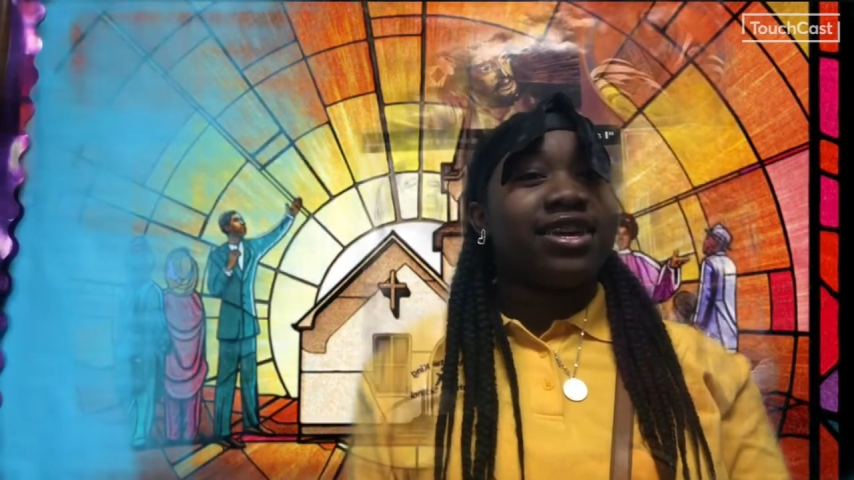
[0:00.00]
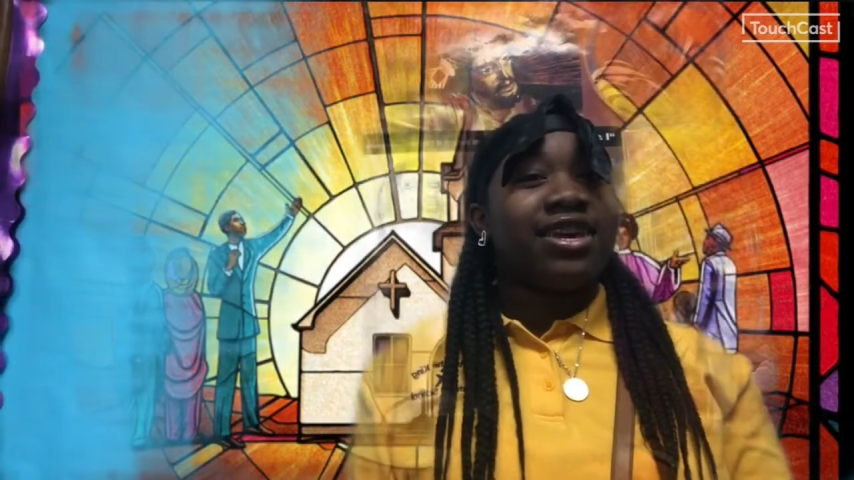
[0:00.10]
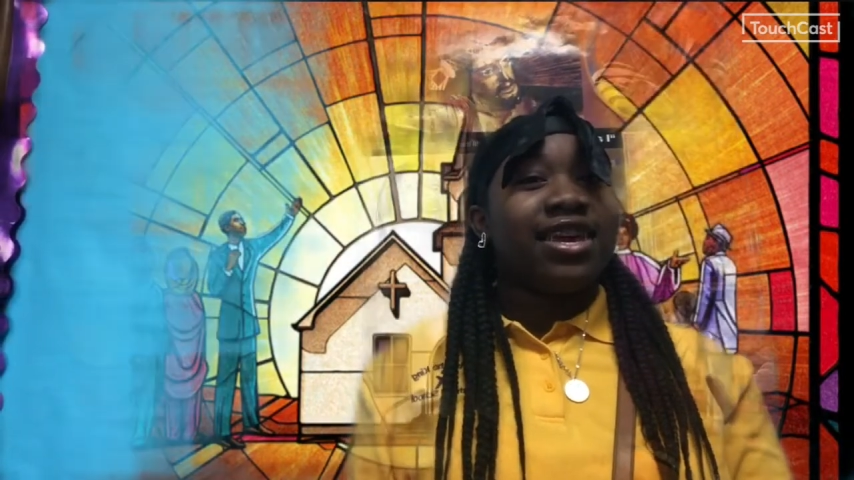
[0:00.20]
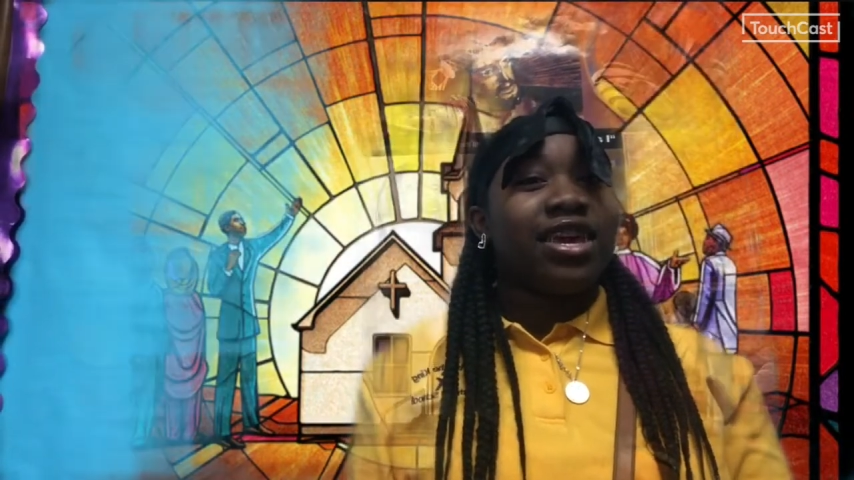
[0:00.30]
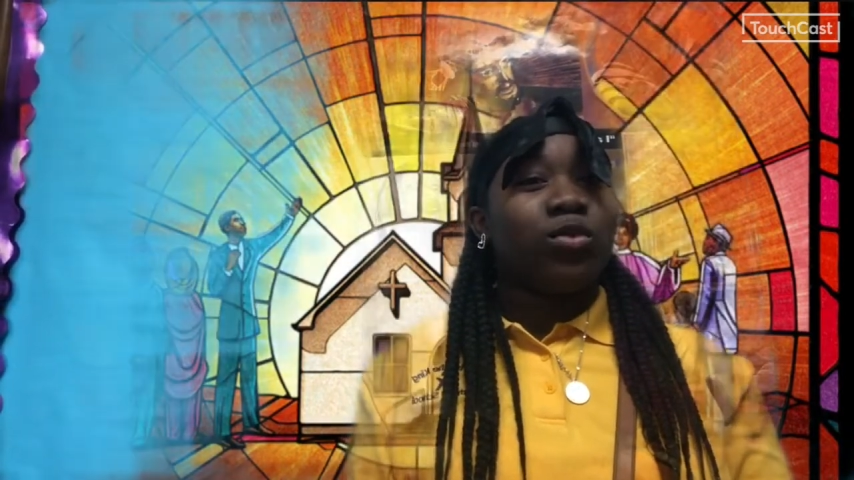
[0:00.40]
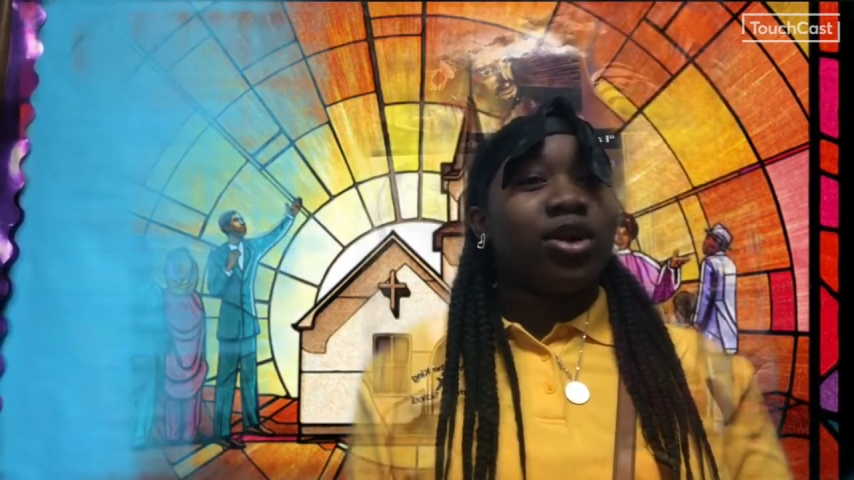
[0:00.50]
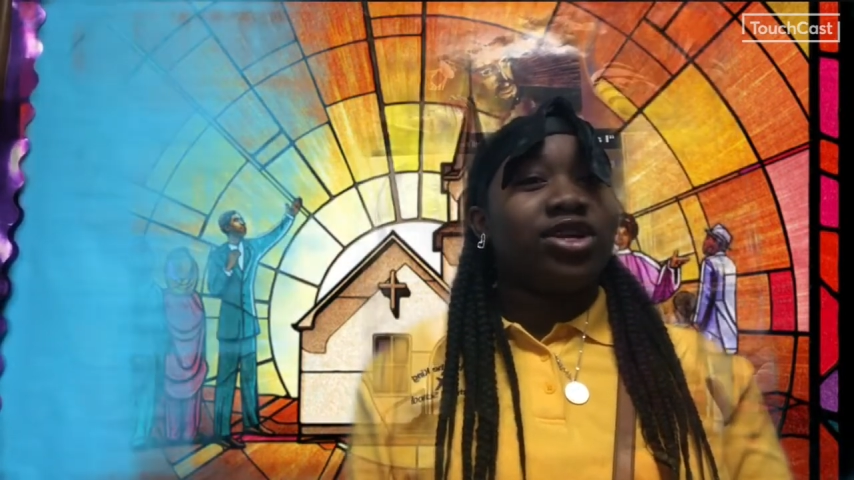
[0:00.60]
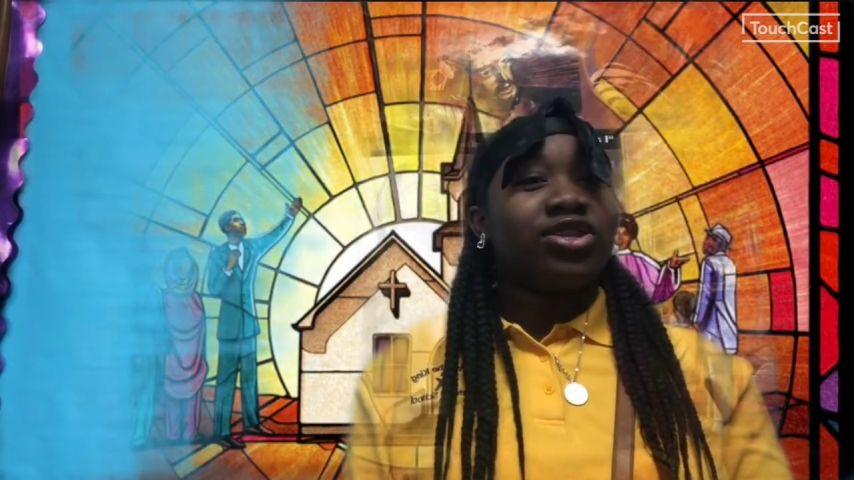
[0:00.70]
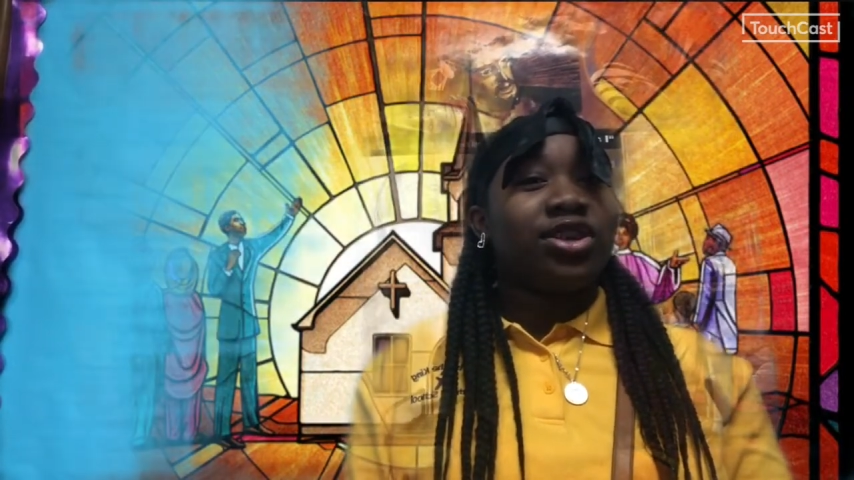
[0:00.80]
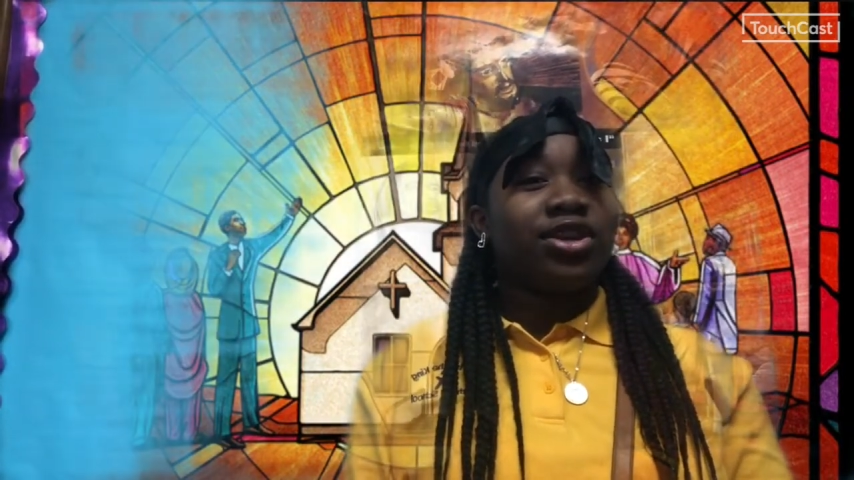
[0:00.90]
and watched
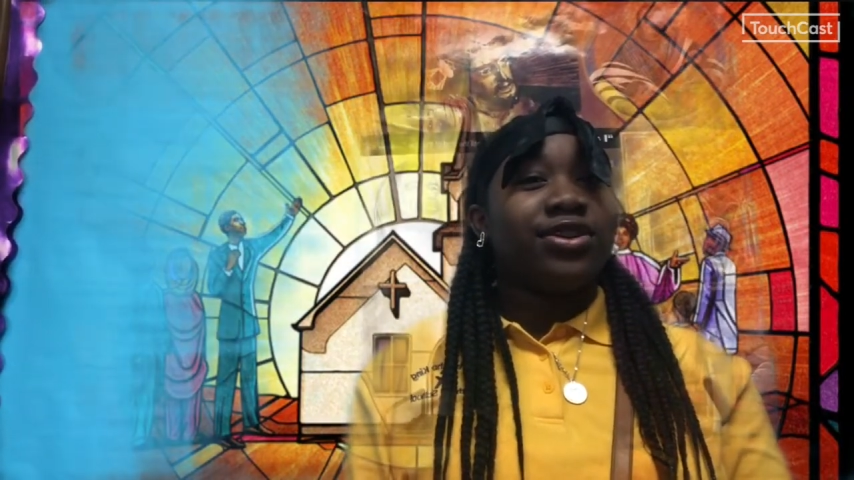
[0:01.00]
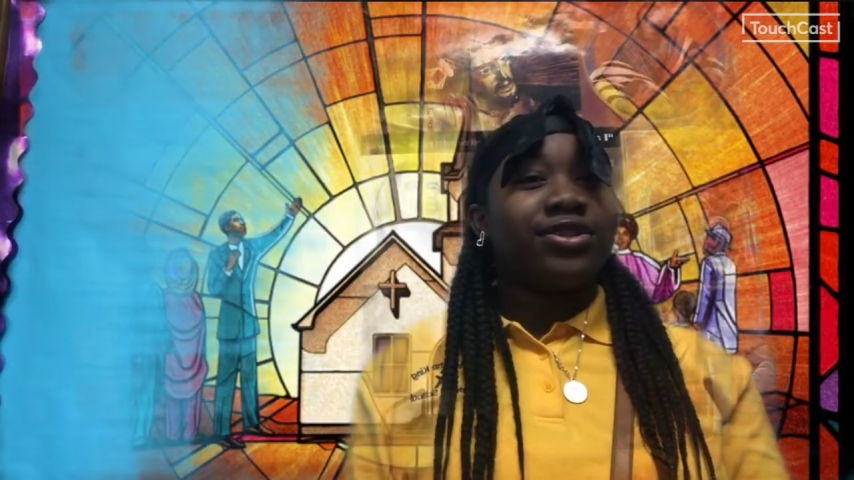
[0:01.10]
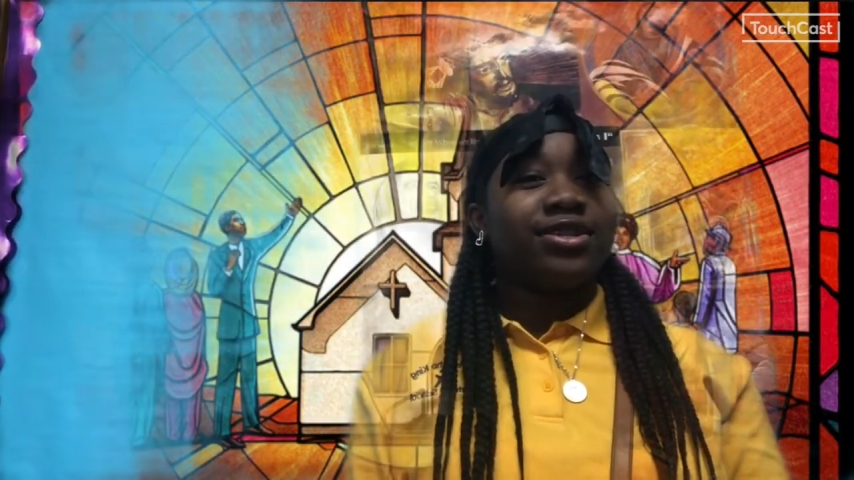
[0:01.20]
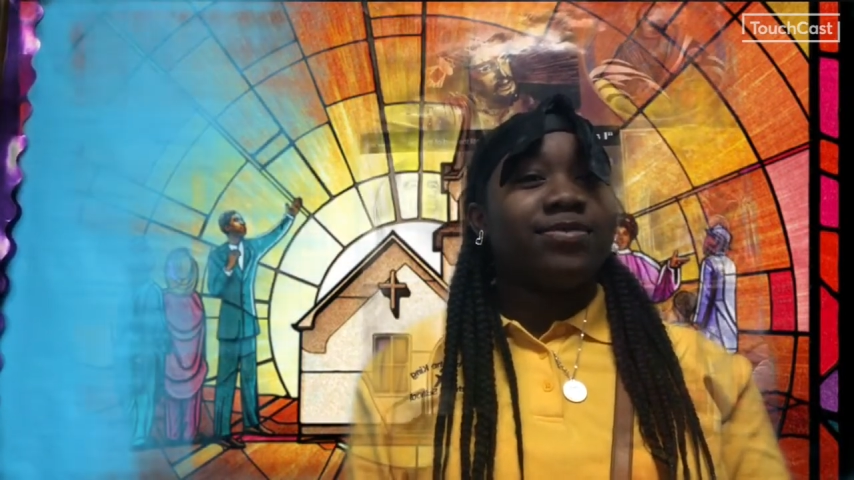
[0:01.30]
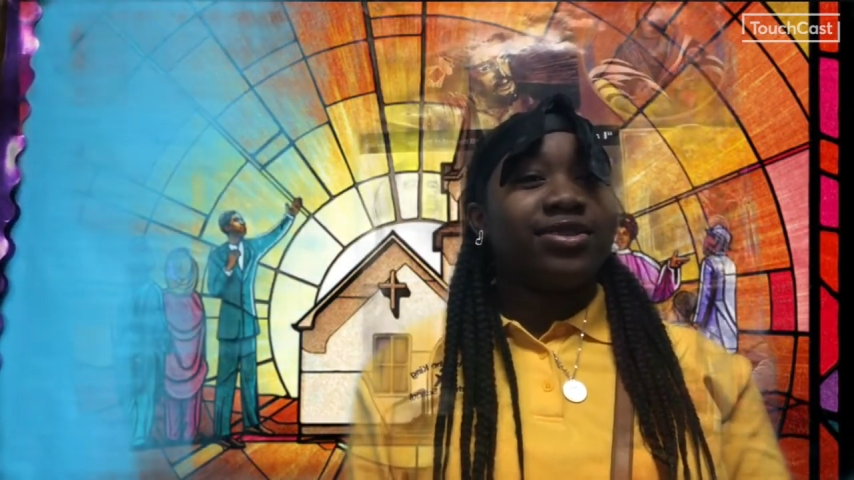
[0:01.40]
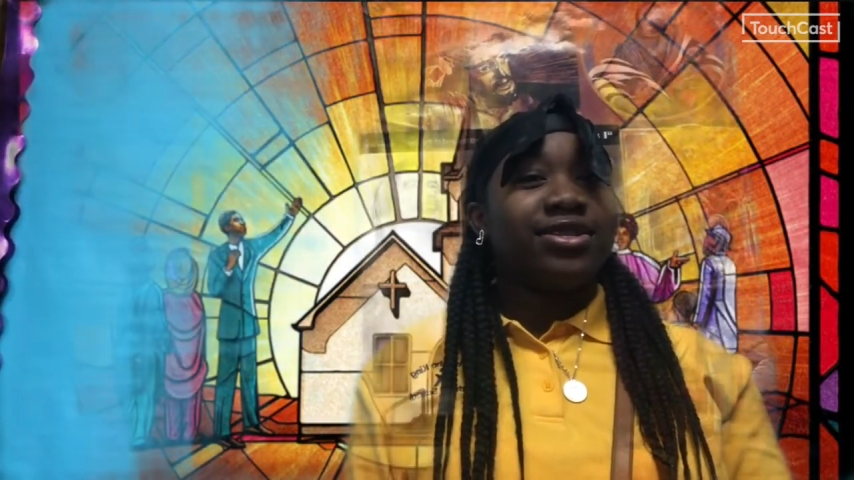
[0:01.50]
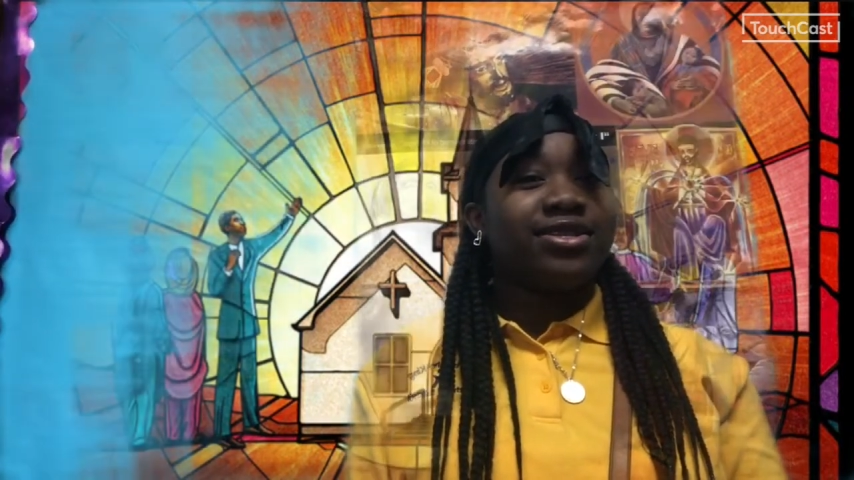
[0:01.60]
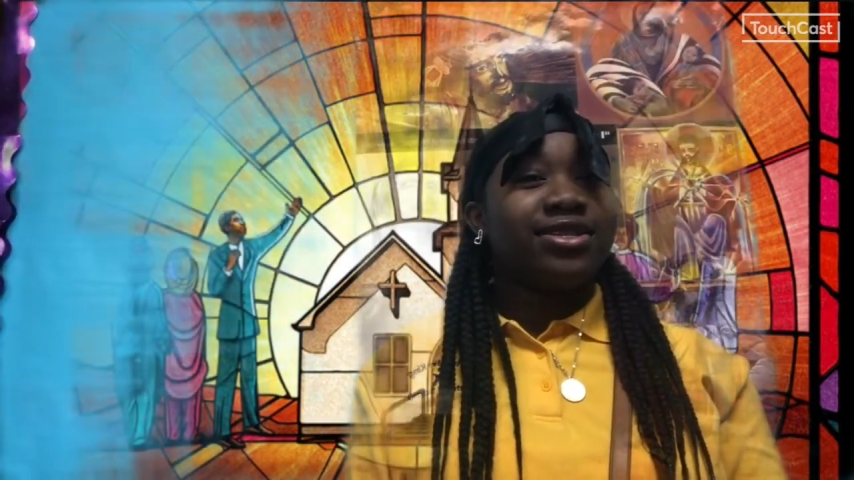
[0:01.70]
our younger siblings,